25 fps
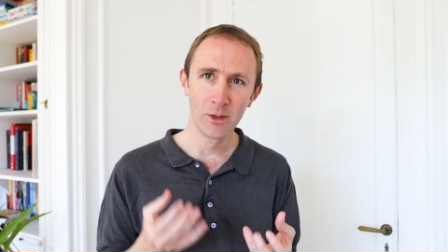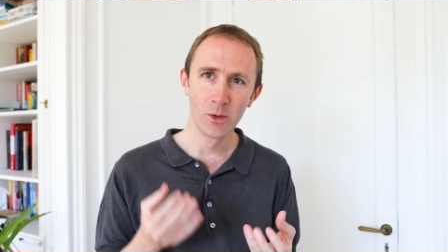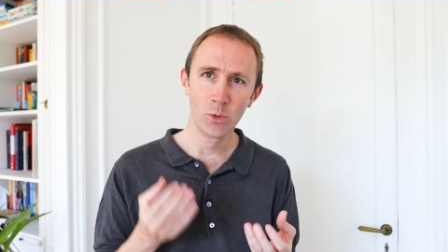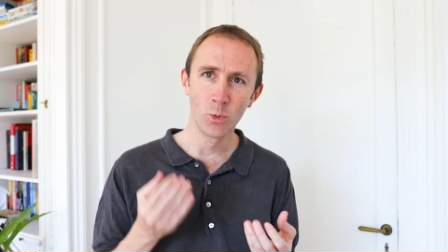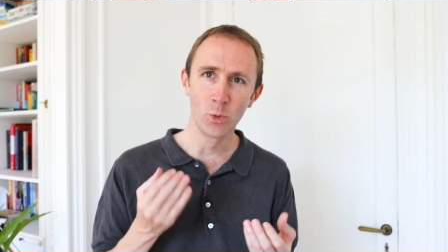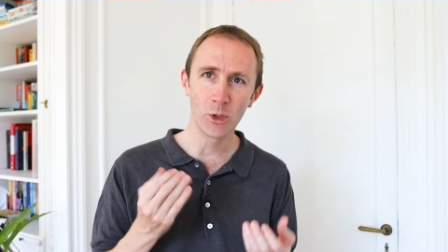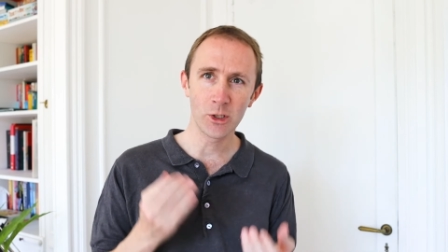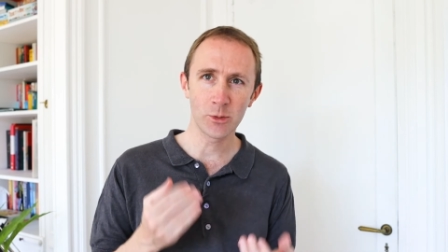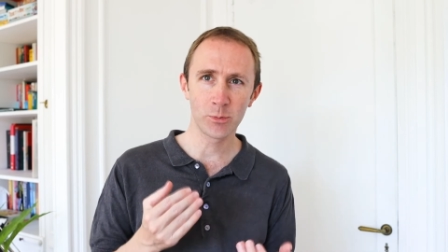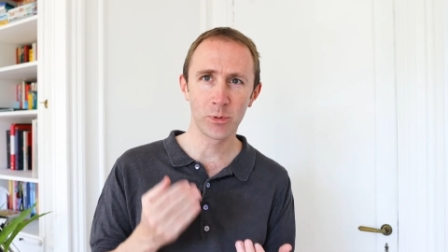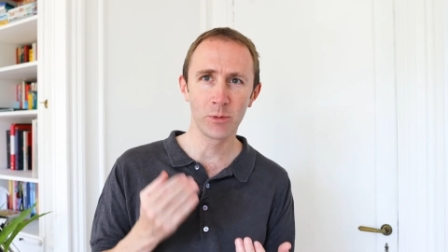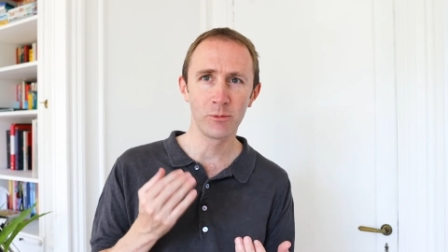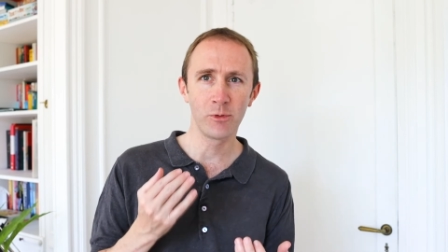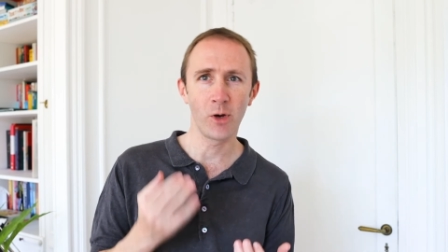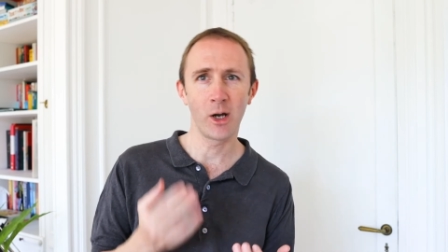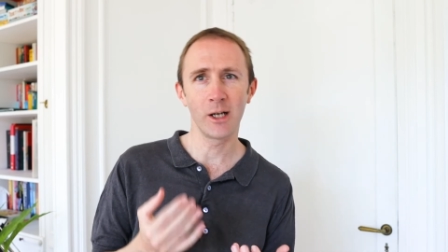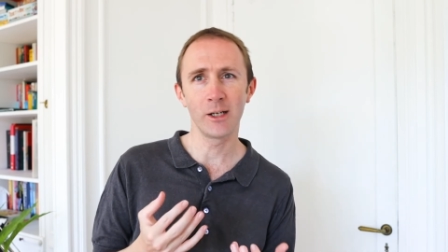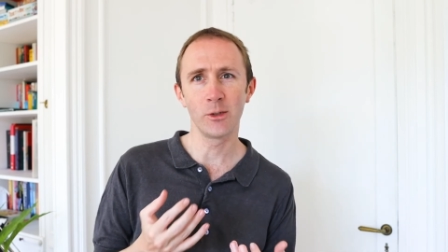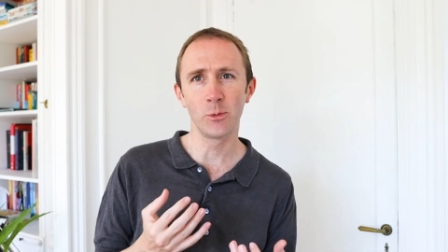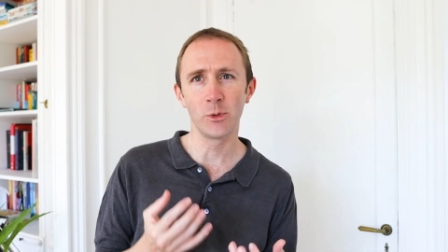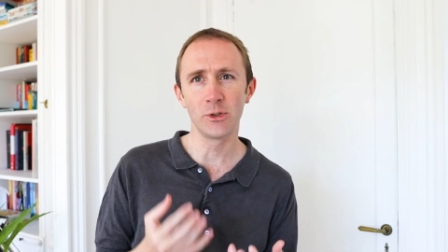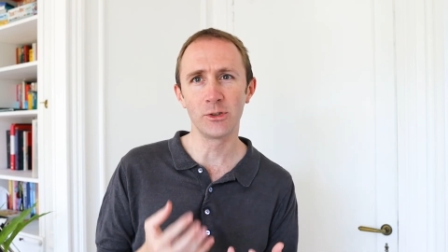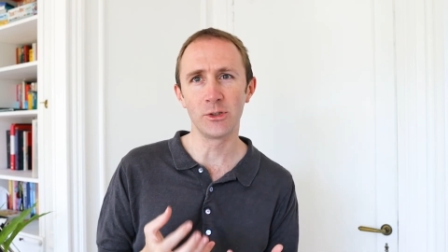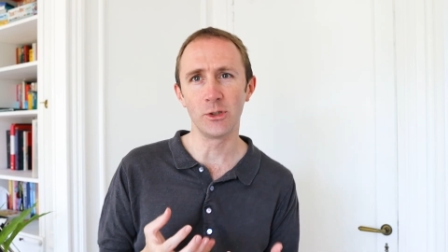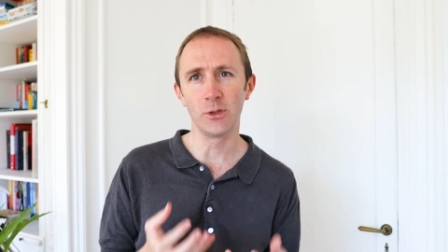which
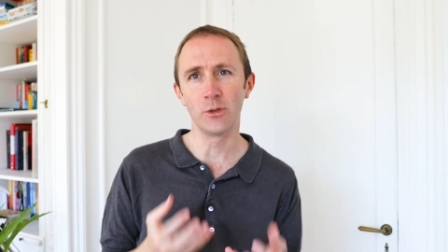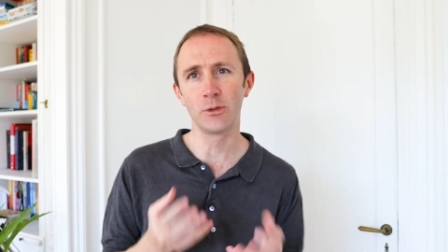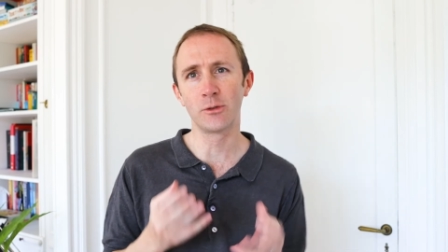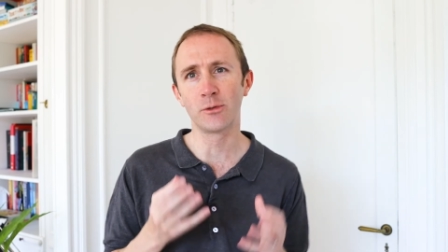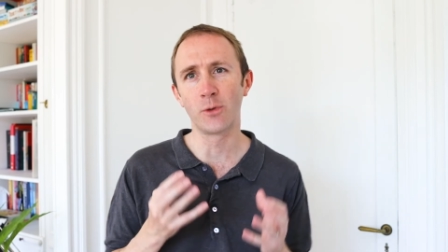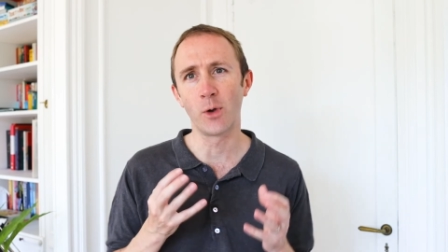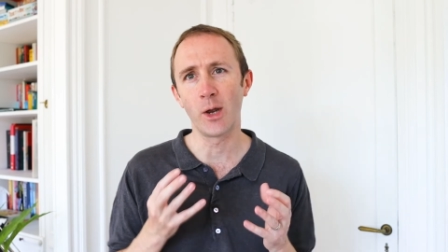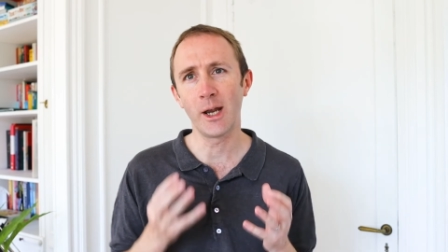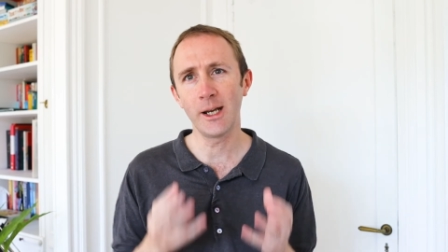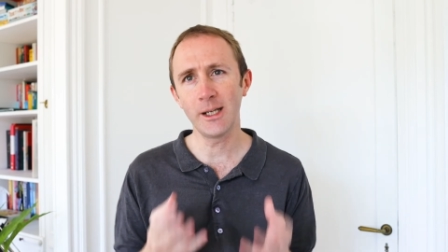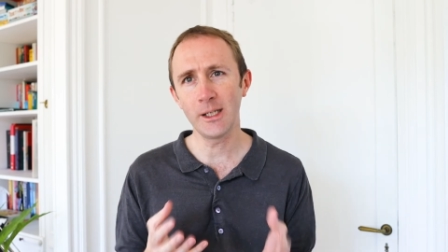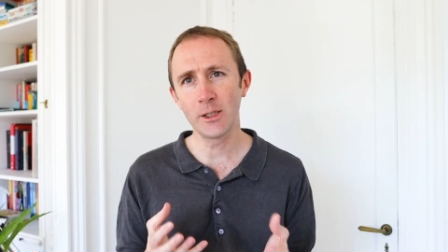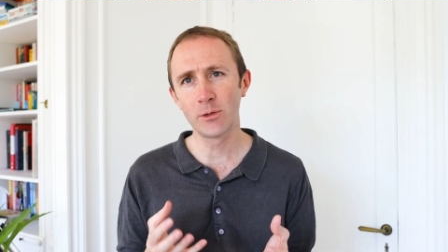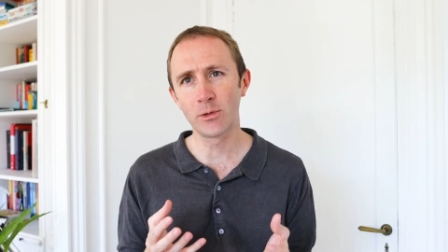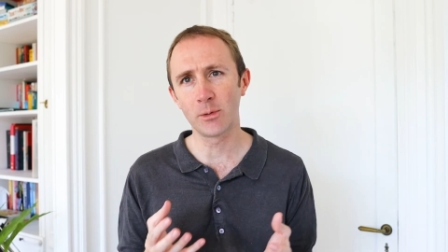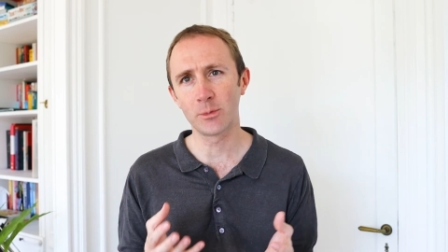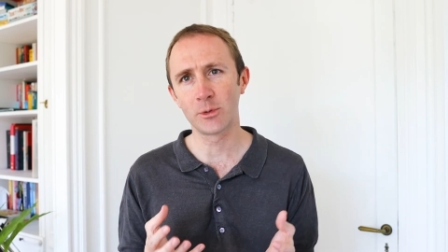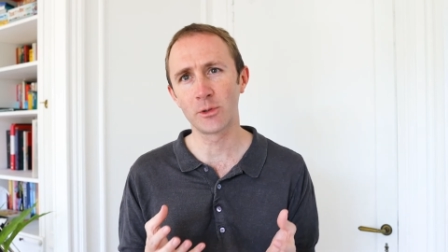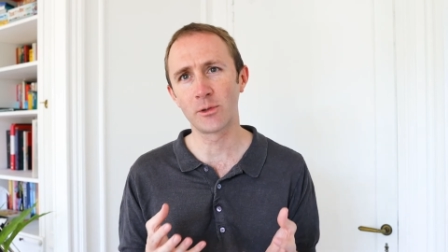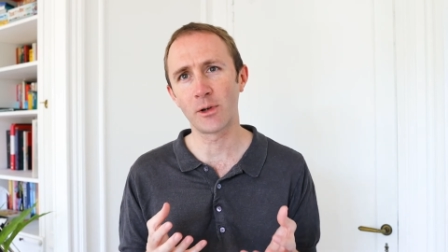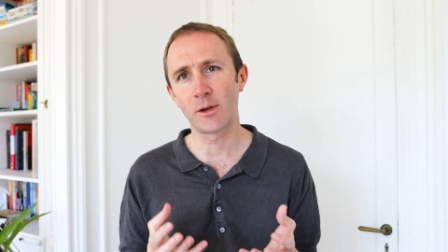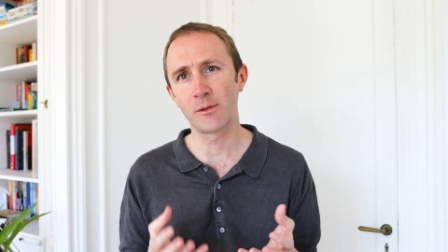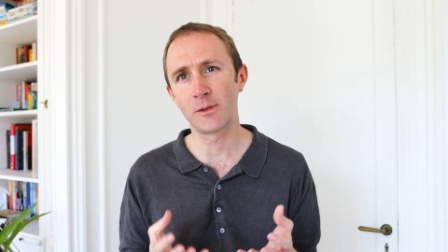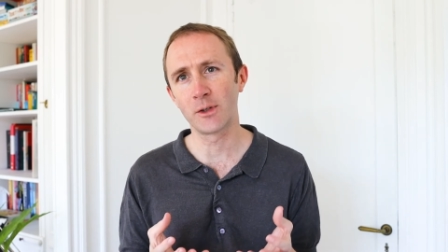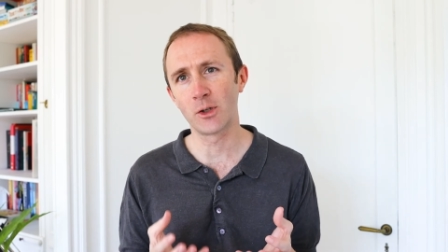provider was used for any
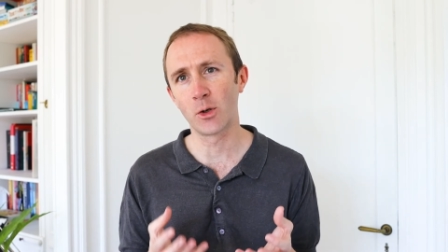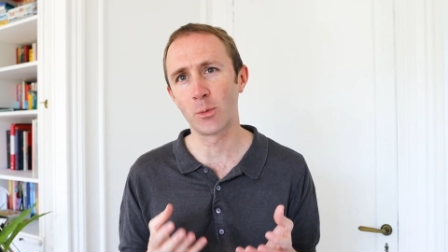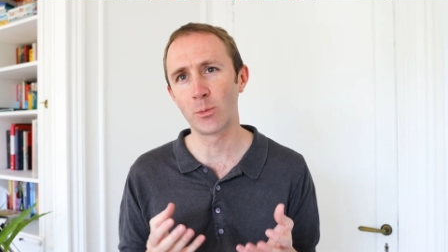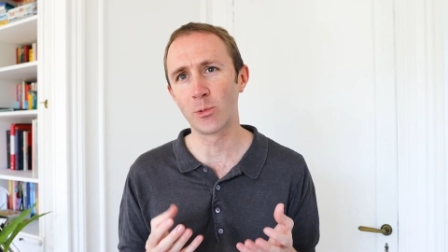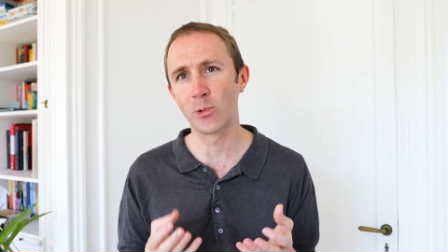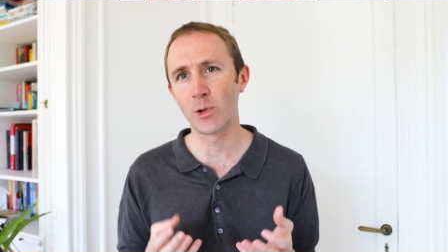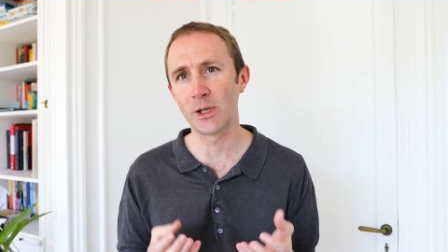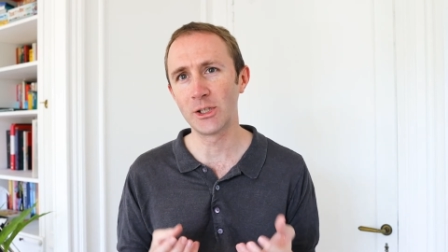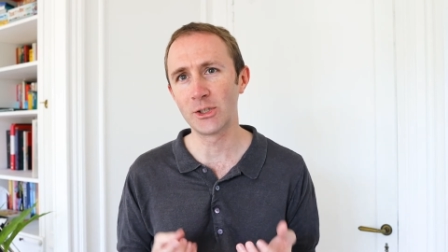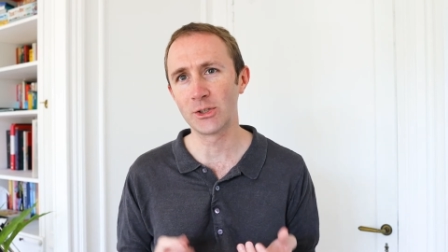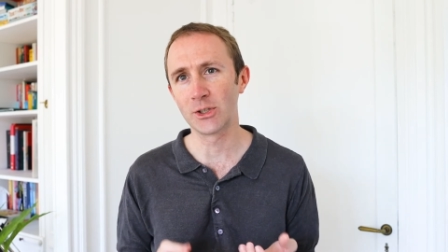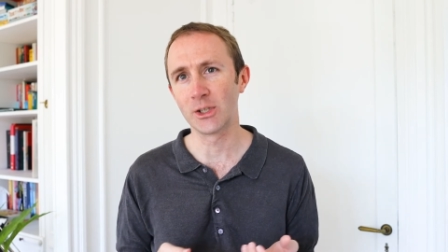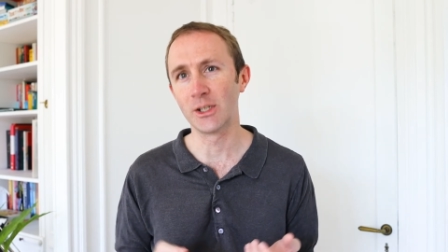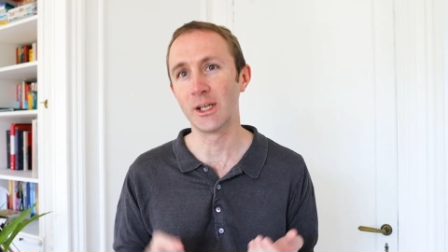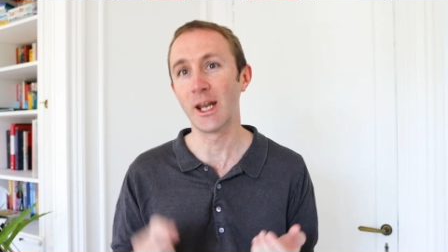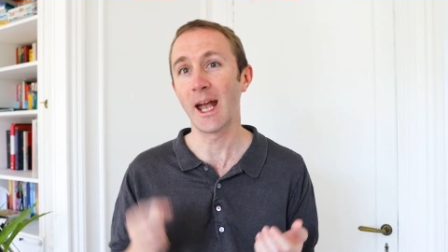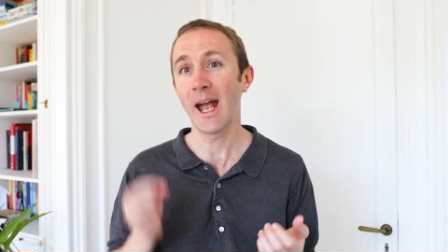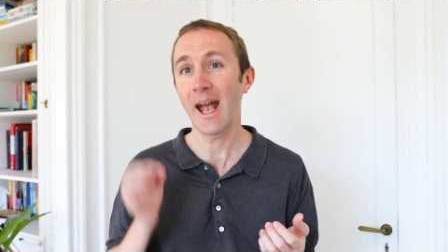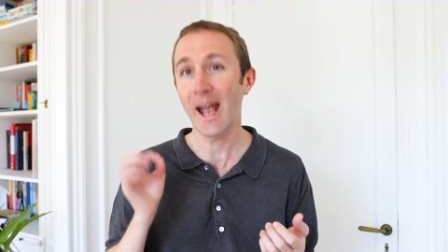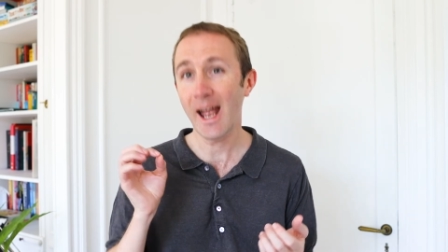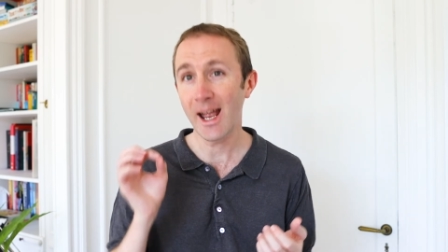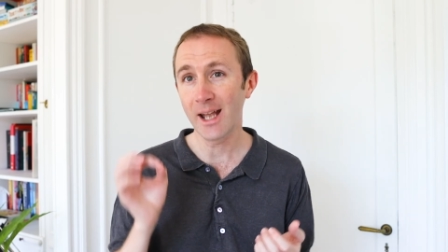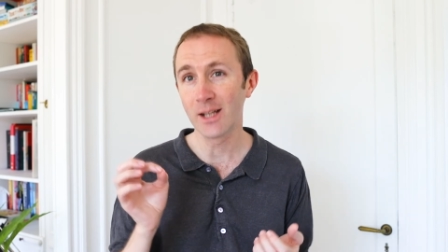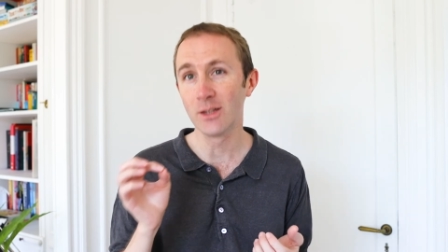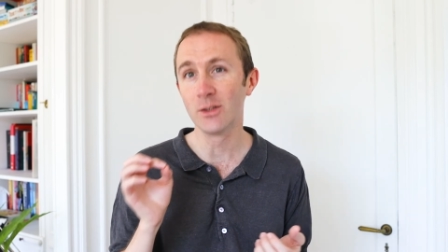cryptographic operation
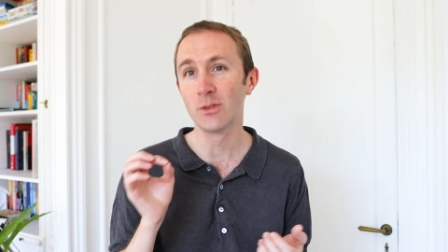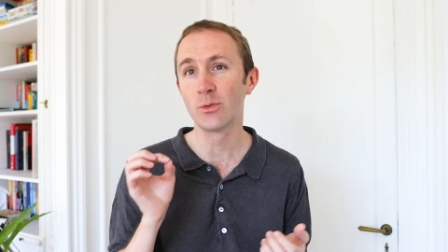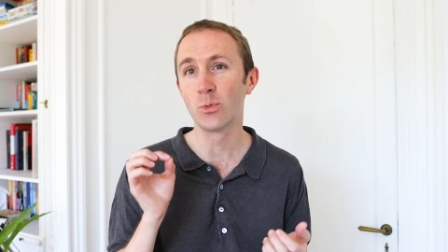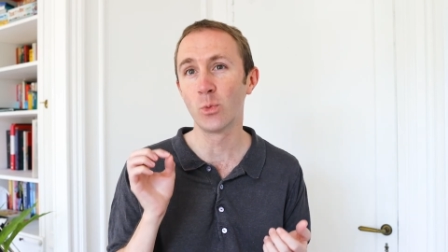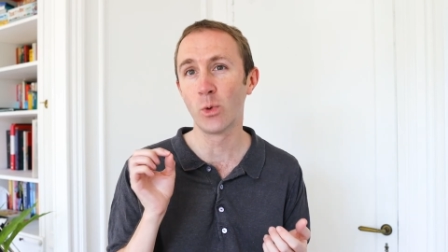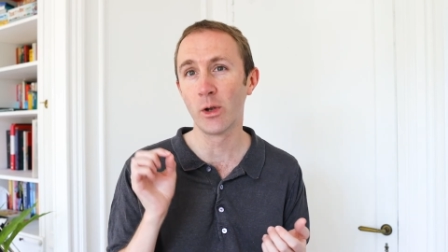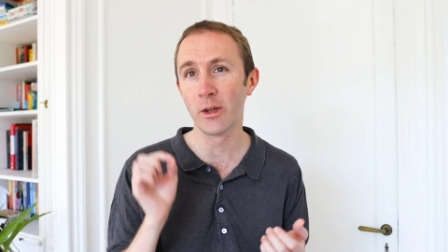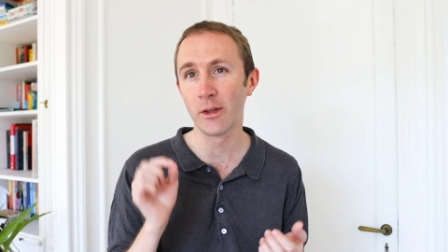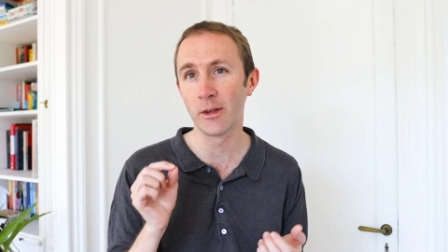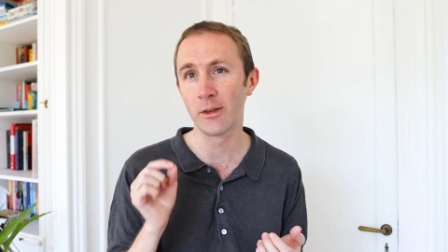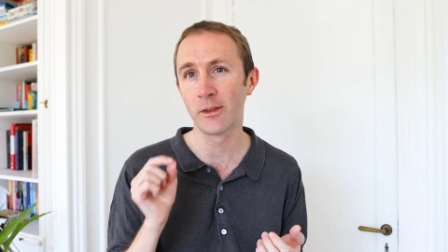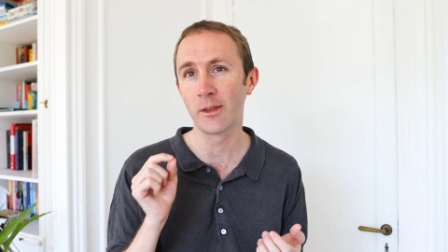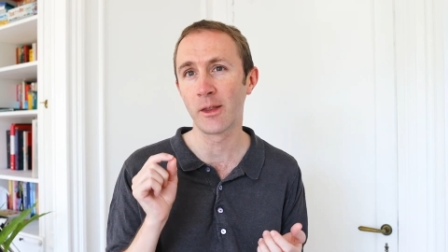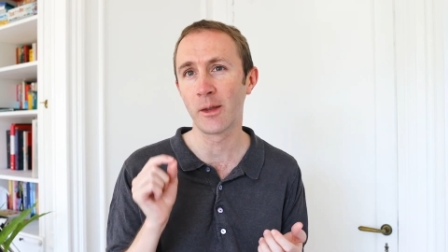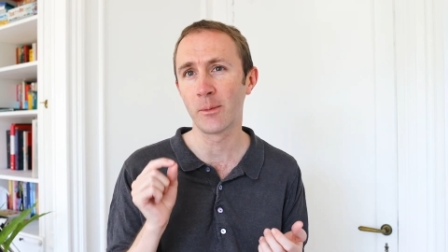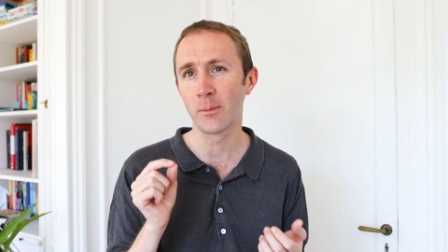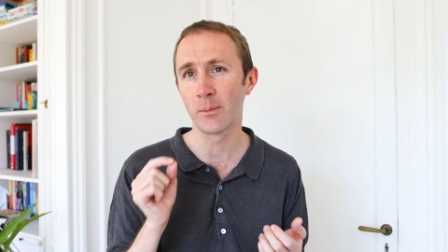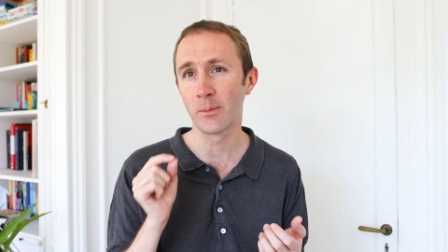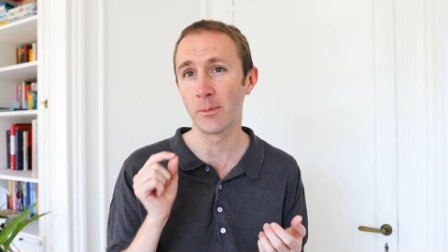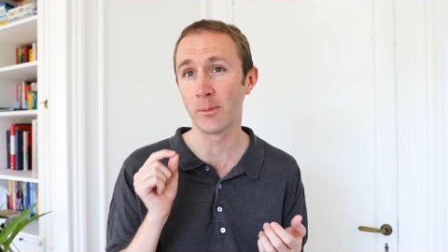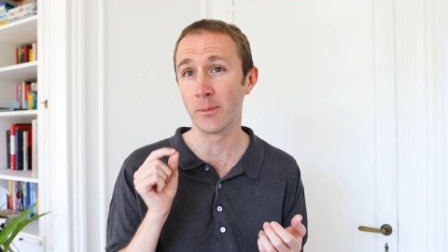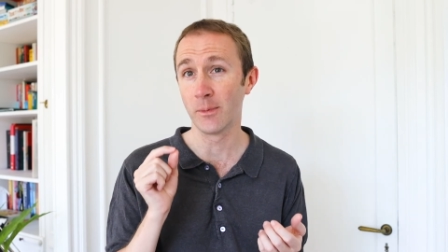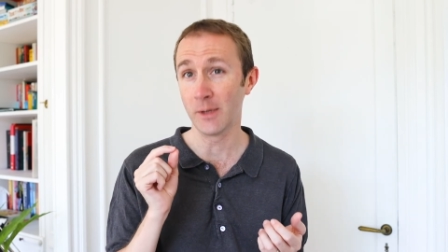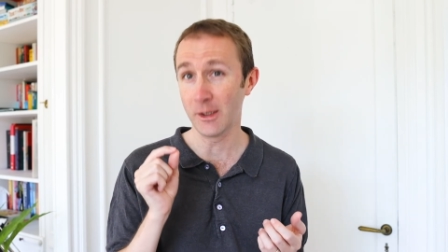and whether that,